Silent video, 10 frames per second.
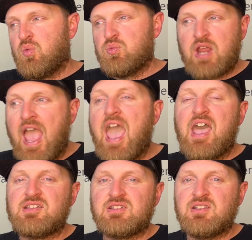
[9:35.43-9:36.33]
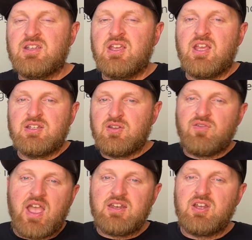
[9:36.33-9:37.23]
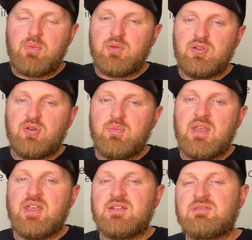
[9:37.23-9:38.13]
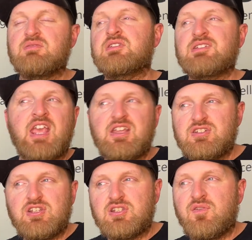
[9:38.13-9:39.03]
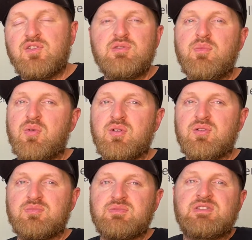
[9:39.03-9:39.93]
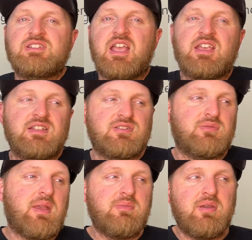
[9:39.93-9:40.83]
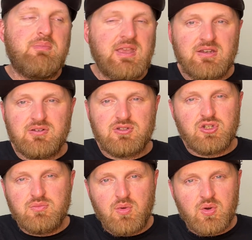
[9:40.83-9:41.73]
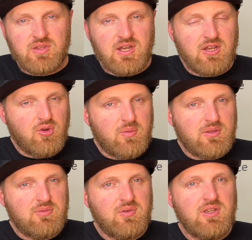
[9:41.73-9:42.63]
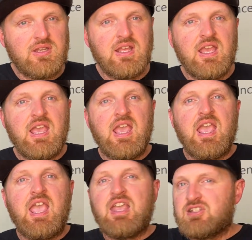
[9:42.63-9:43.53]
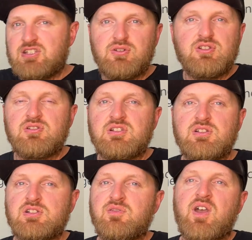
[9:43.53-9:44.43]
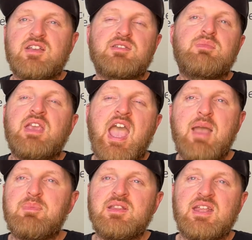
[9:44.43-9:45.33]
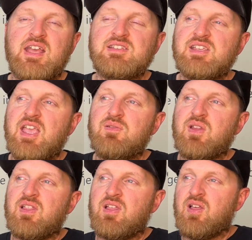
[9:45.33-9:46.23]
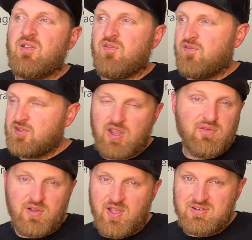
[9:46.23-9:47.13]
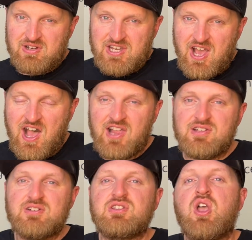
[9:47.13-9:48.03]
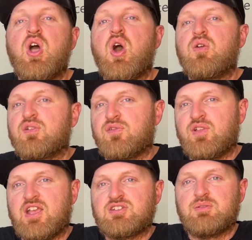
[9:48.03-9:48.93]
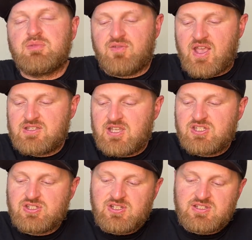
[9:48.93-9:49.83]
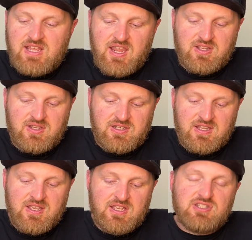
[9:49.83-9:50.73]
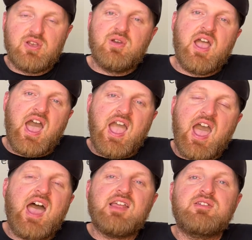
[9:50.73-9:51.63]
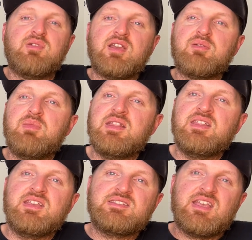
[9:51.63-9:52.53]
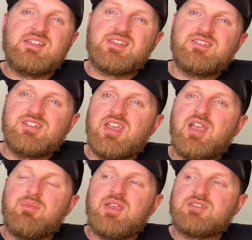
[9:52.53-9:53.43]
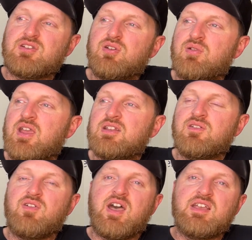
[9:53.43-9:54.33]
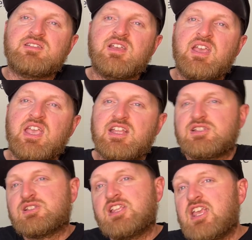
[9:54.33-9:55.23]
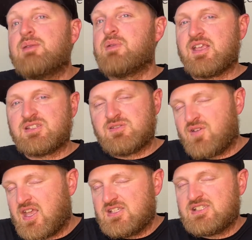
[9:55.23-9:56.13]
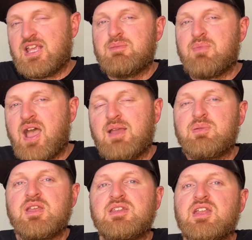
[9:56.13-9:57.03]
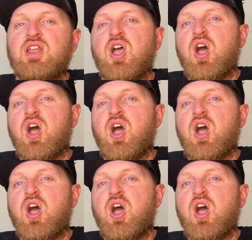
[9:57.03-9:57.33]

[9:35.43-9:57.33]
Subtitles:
task, divide it up a little bit, take just a few more seconds or maybe a minute or two more than I normally would, and still use this device and be happy that I saved several $100s over a flagship device. It's just that good. So I highly recommend this. It's a gem. It's a great device. It's the best device, in my opinion,